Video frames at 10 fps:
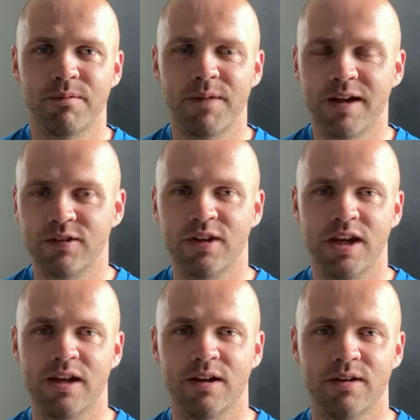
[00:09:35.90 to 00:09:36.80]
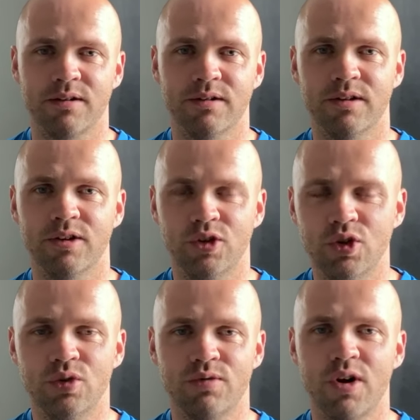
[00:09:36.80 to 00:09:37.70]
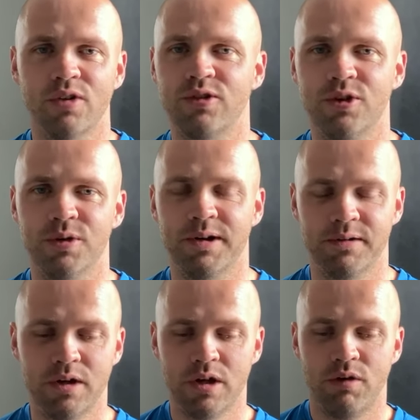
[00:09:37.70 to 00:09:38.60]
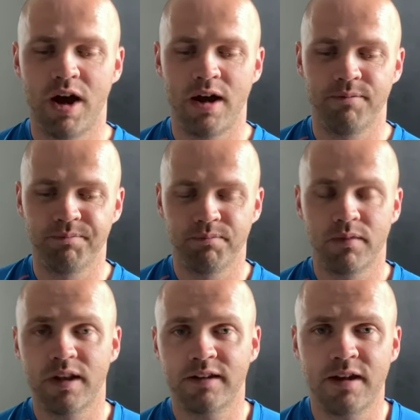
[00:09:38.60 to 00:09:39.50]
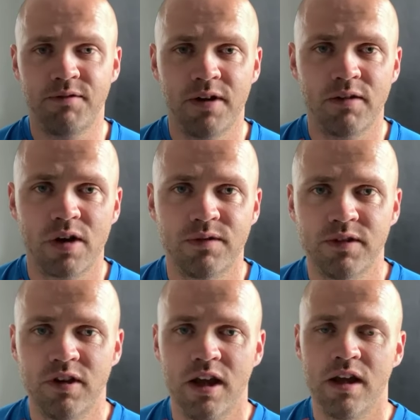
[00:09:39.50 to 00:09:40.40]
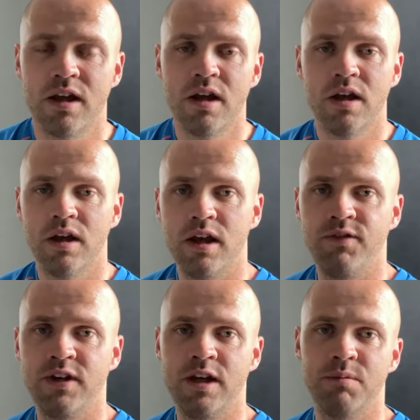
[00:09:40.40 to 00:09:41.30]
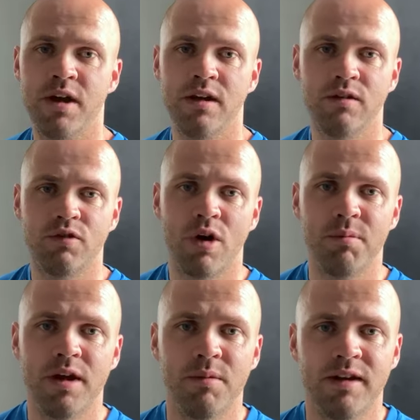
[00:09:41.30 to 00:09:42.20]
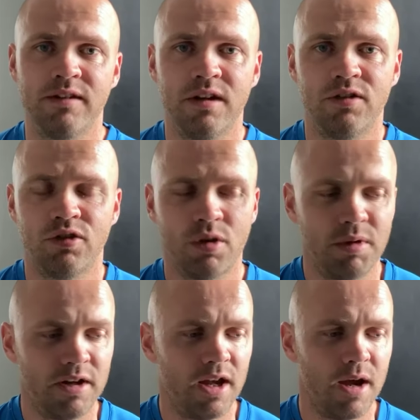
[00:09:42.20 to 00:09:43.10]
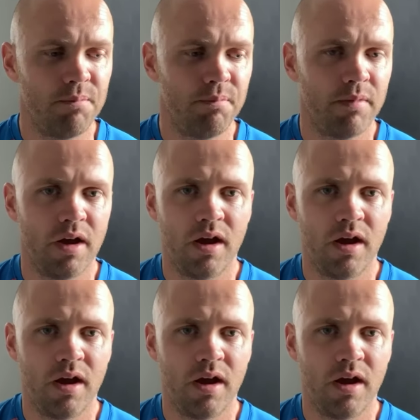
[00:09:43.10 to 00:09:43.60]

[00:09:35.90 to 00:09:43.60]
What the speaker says: That's the kicker. You've got to do it. Right. That's everything I've got for today. If you need me, drop me a message, drop me a DM.